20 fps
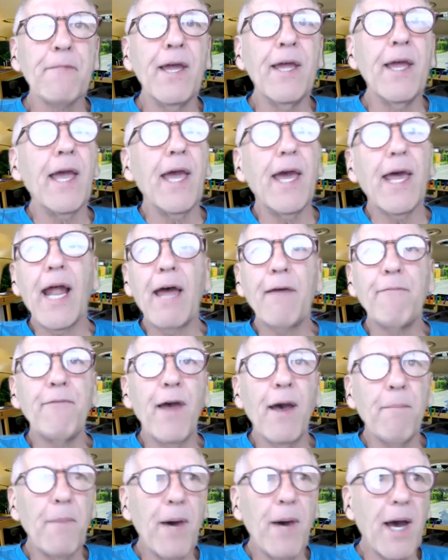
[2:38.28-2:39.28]
And I
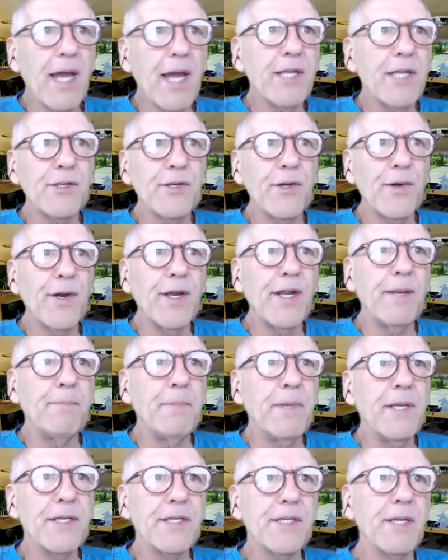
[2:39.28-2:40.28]
found my story to
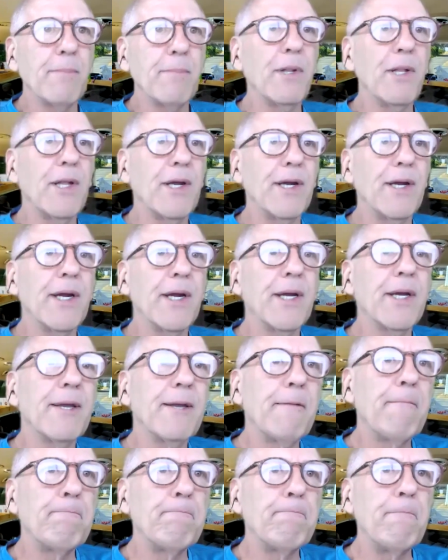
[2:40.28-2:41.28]
be similar
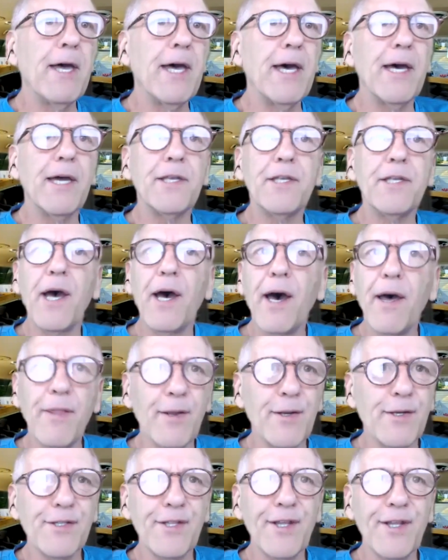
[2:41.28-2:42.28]
to
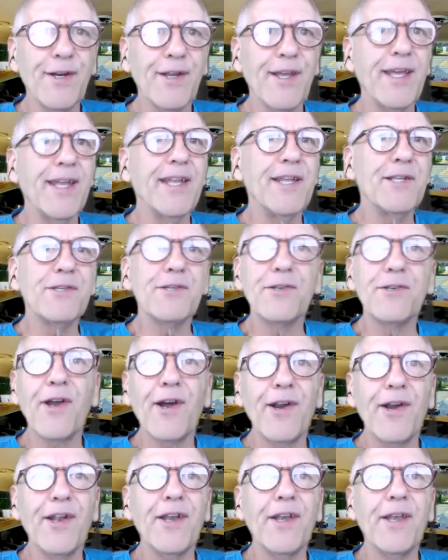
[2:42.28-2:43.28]
others that are getting
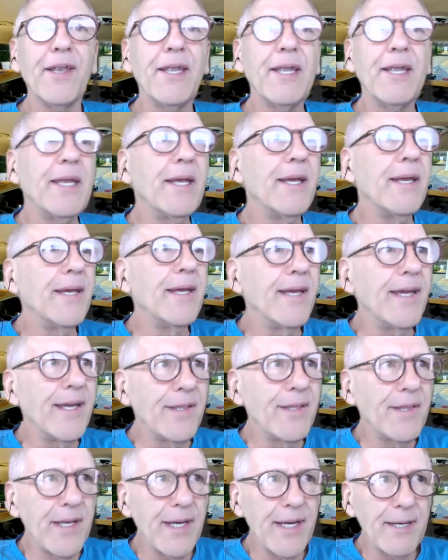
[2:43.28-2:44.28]
started
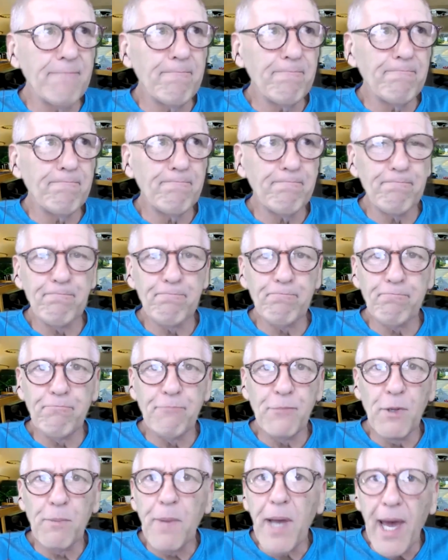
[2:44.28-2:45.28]
in the
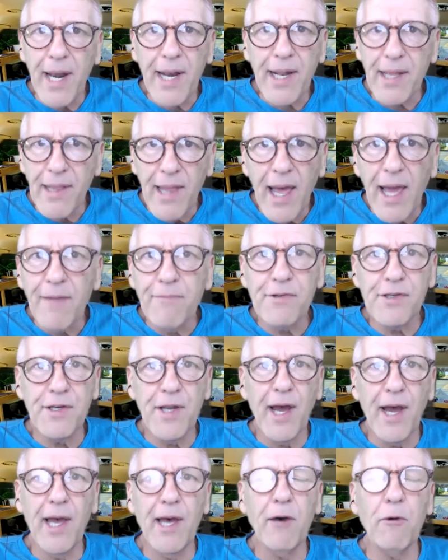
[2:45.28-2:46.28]
nomadic
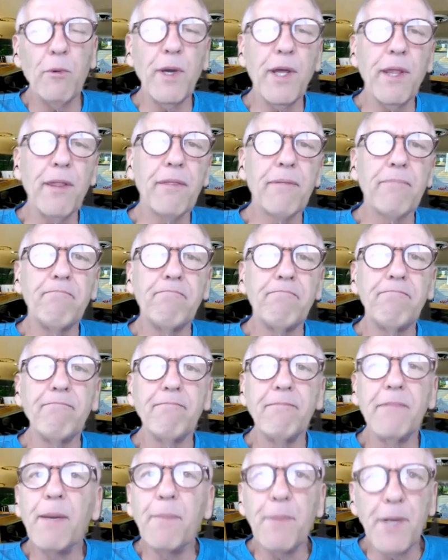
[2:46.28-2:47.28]
lifestyle with
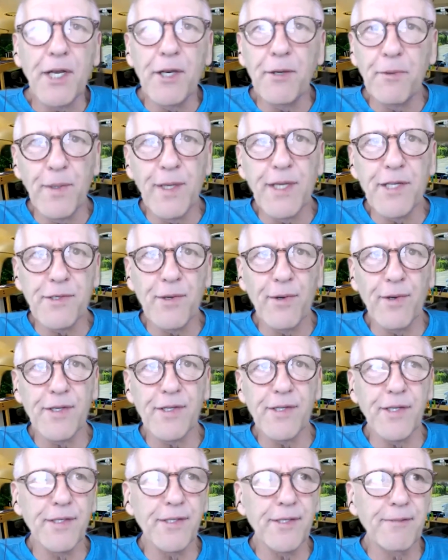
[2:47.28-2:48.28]
limited
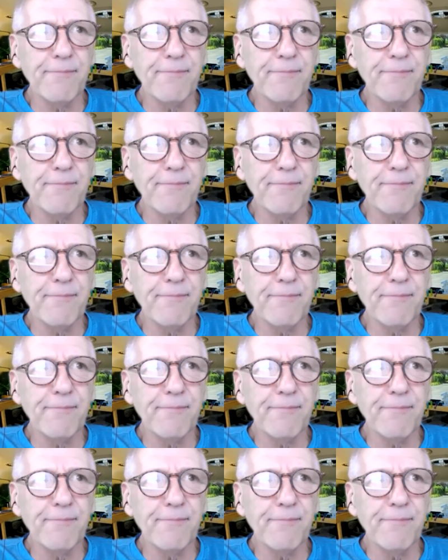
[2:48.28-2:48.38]
resources.